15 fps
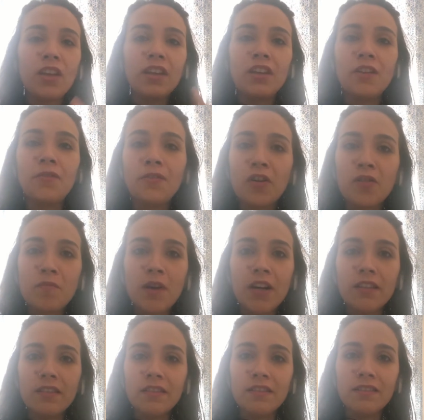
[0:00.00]
if your
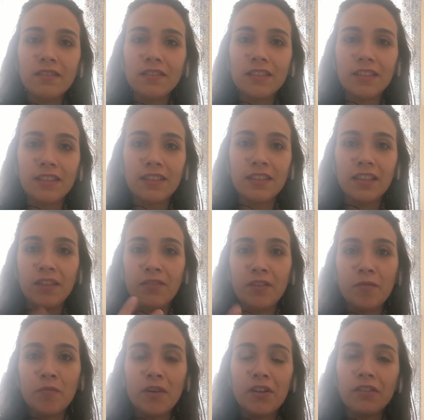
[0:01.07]
mother is
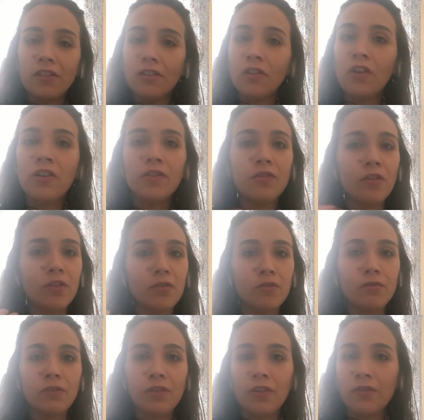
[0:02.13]
giving birth alone,
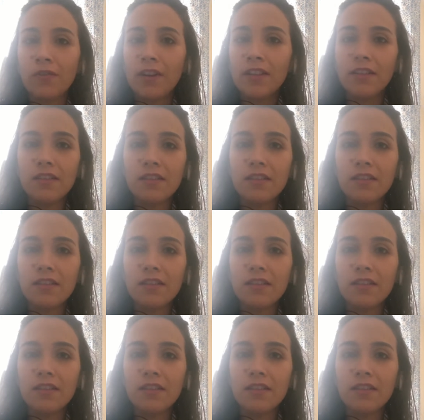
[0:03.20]
or your father